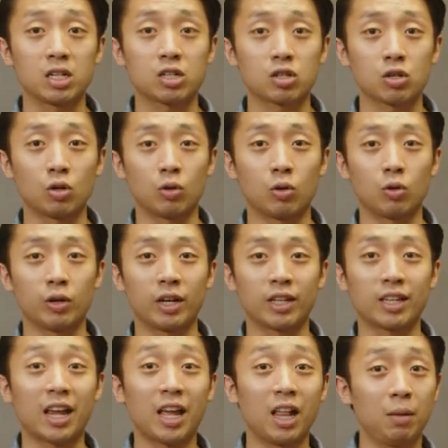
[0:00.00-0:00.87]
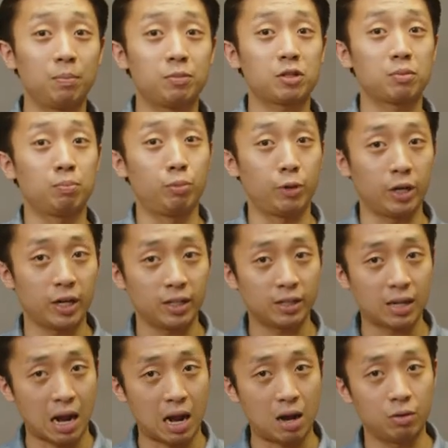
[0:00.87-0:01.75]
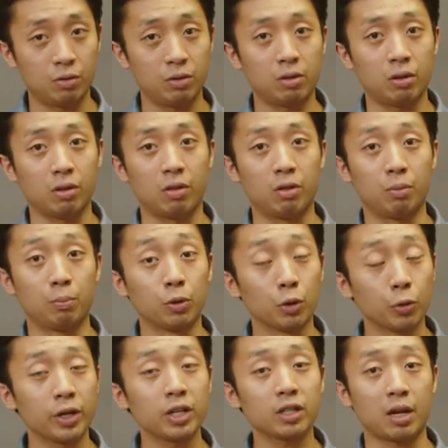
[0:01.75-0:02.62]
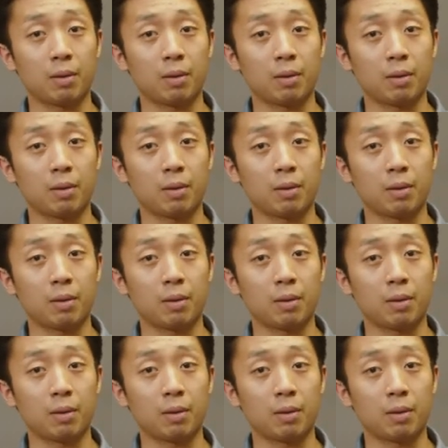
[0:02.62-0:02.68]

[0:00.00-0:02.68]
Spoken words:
So it helps bring down the brewing